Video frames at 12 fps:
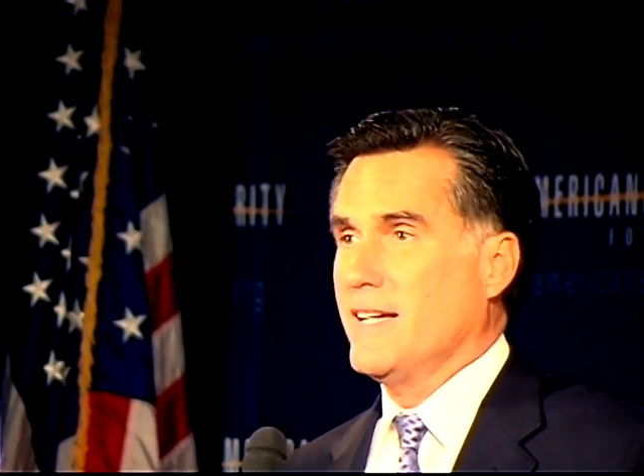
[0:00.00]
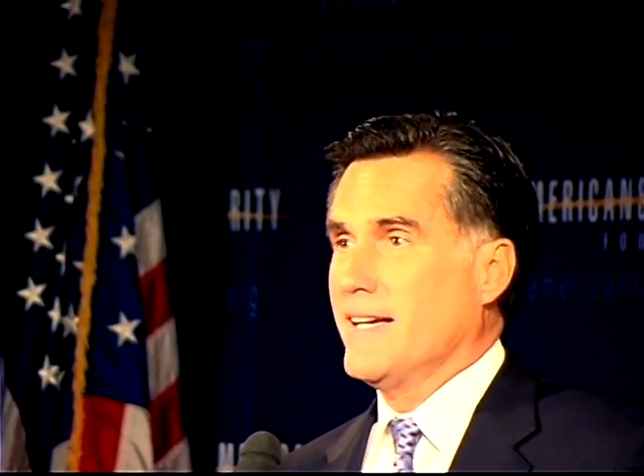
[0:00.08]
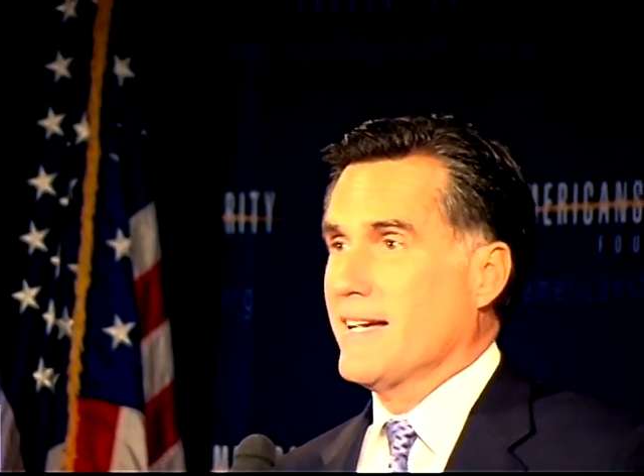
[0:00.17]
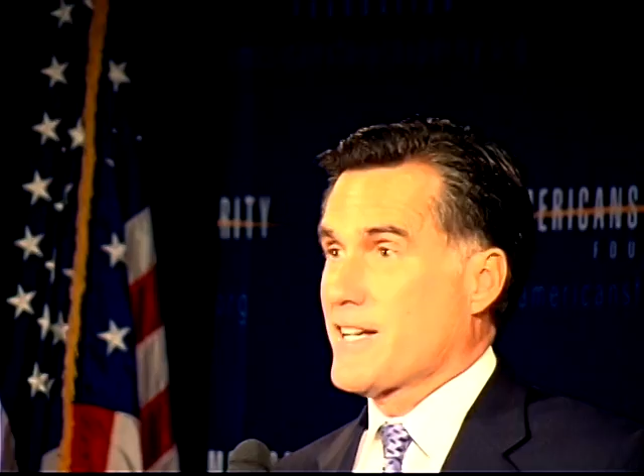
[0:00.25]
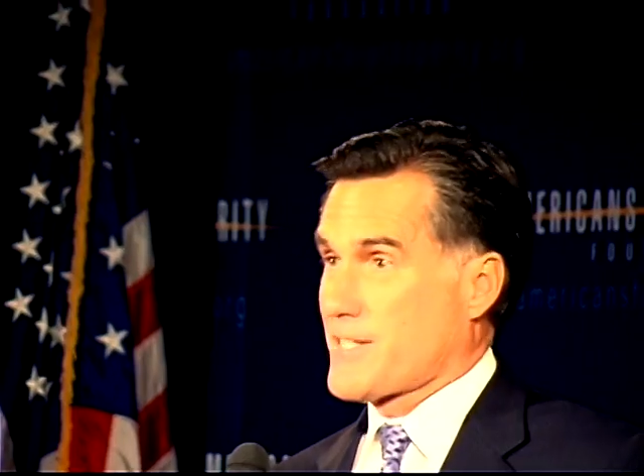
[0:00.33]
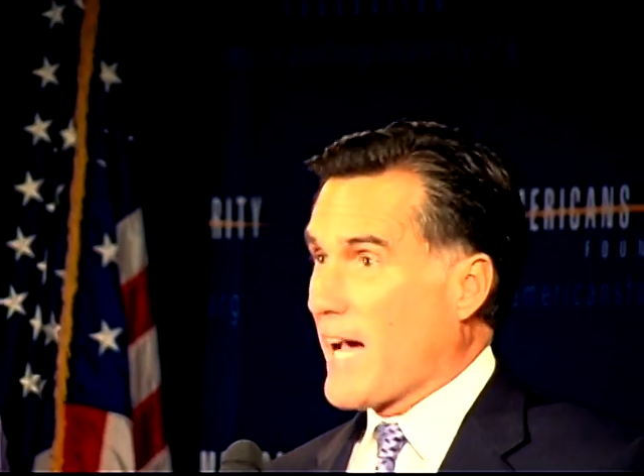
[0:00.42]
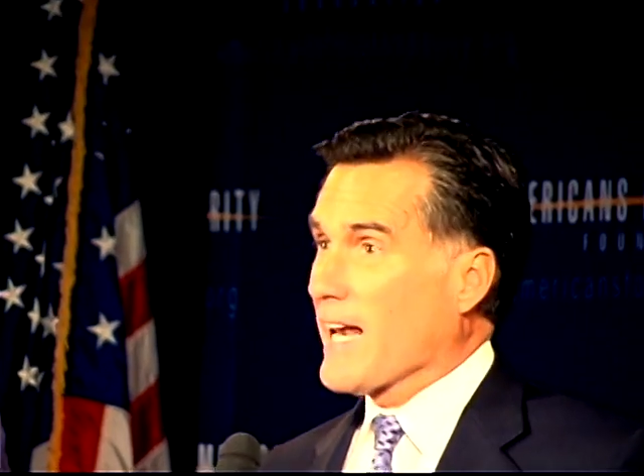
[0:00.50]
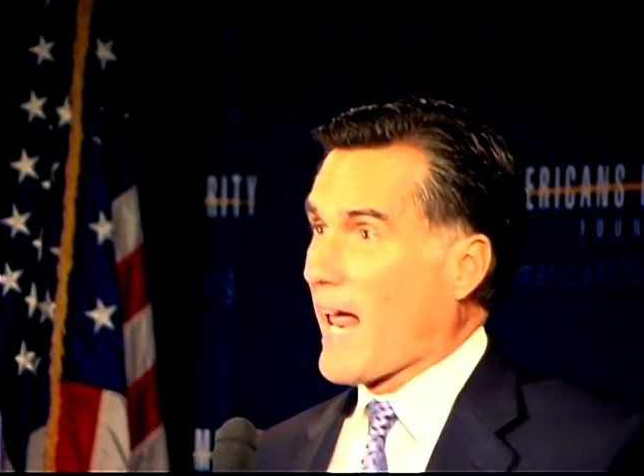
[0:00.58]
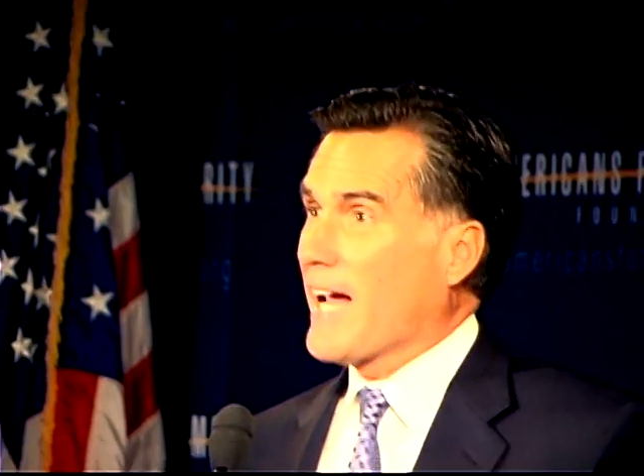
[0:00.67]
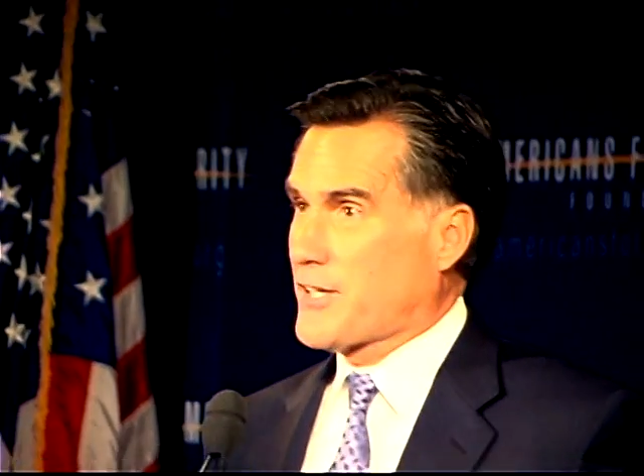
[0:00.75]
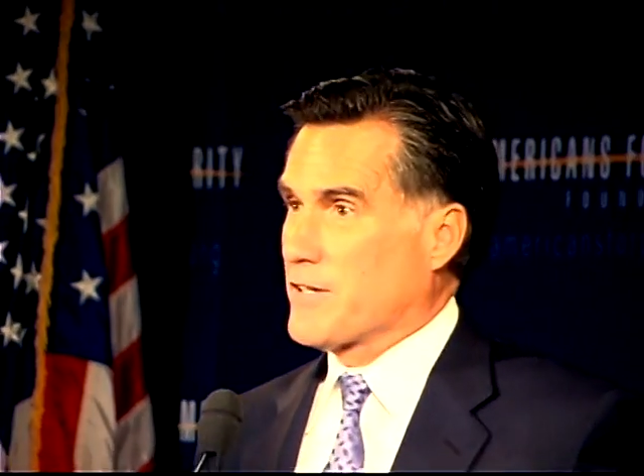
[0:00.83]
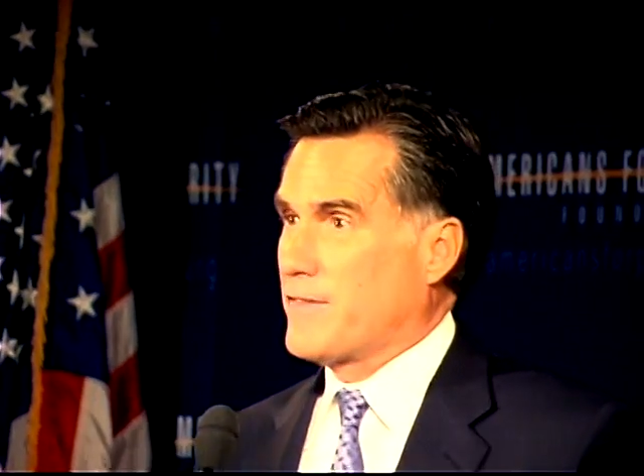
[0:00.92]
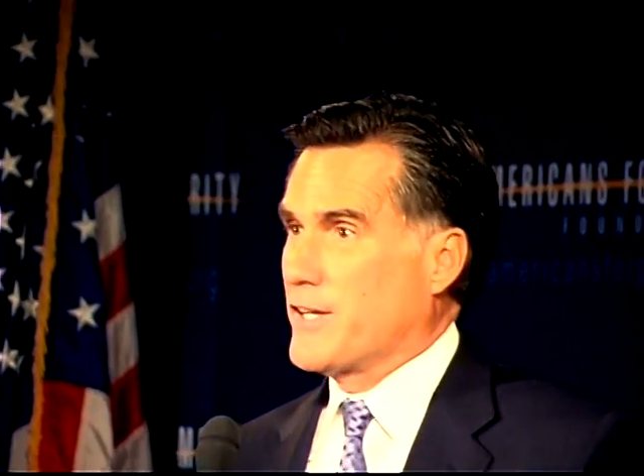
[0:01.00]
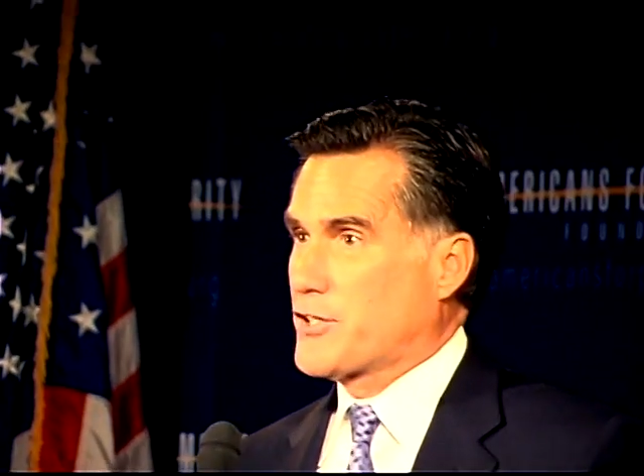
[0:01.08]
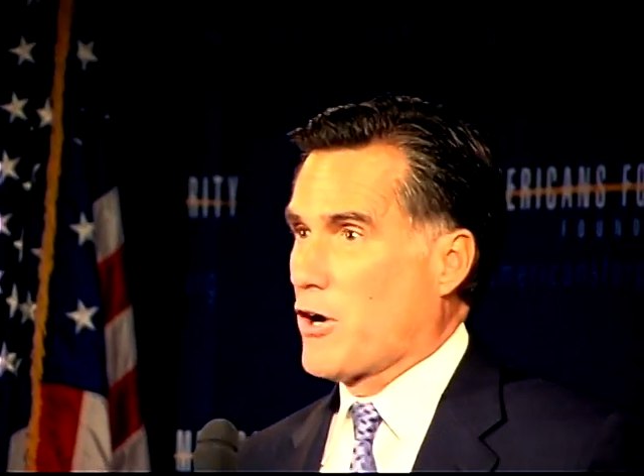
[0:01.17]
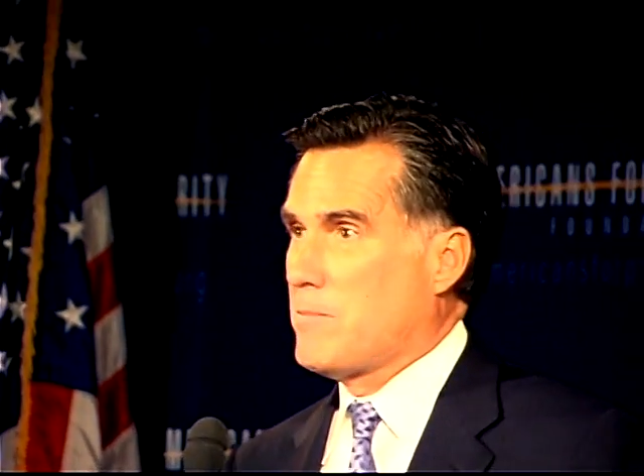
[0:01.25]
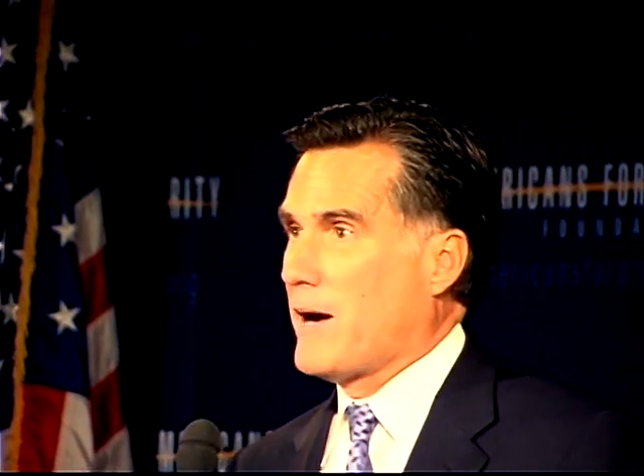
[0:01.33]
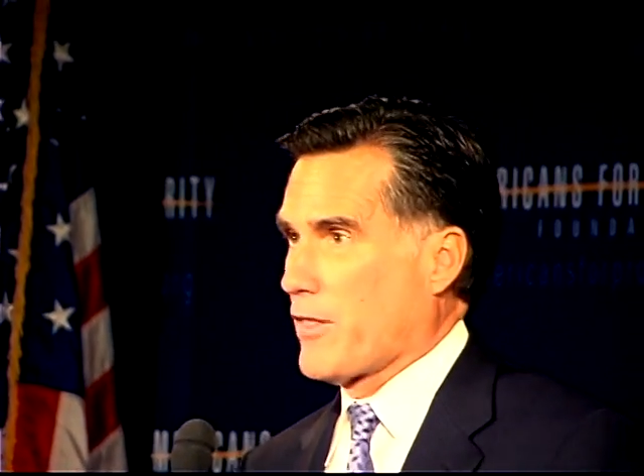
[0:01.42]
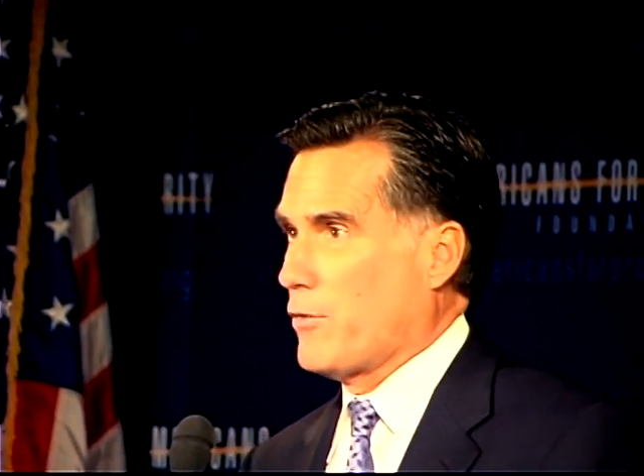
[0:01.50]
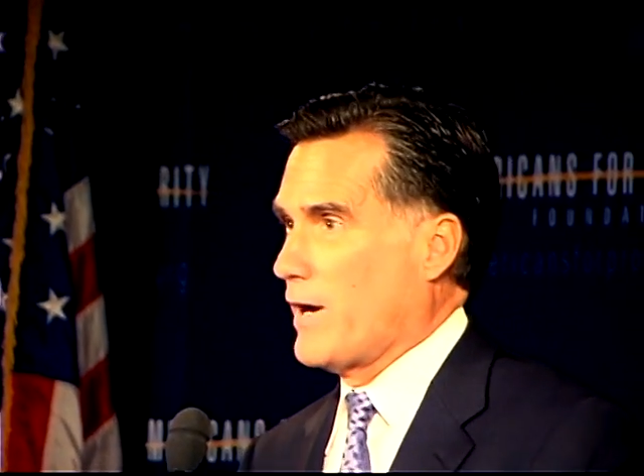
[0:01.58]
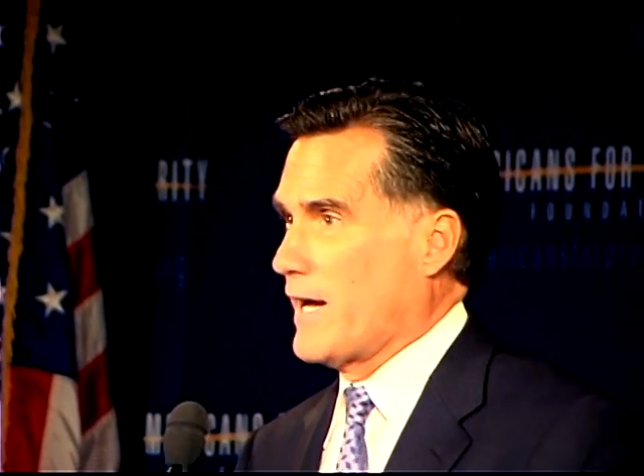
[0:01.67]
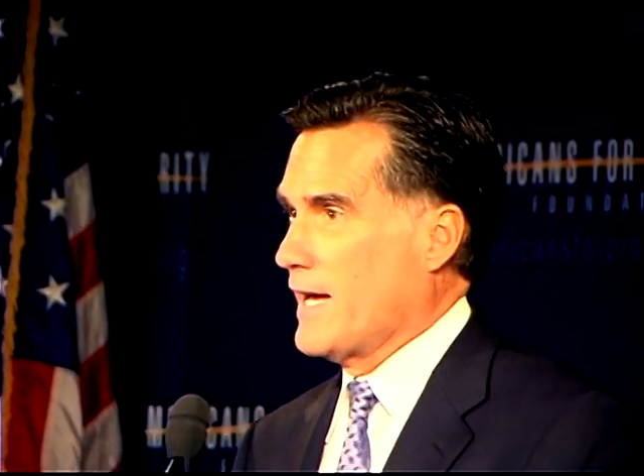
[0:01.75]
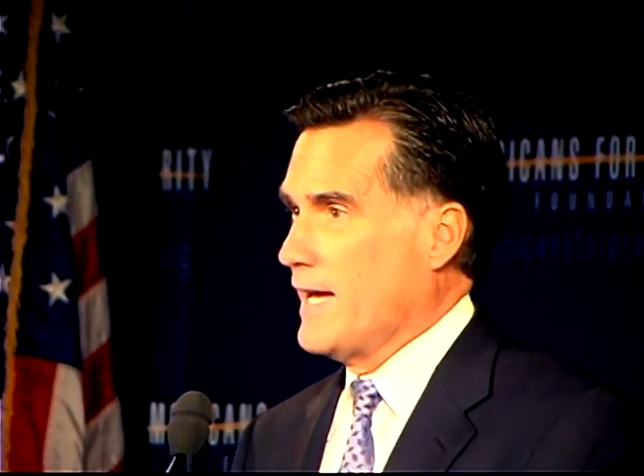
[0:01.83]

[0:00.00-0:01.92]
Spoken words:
because I like to veto, by the way.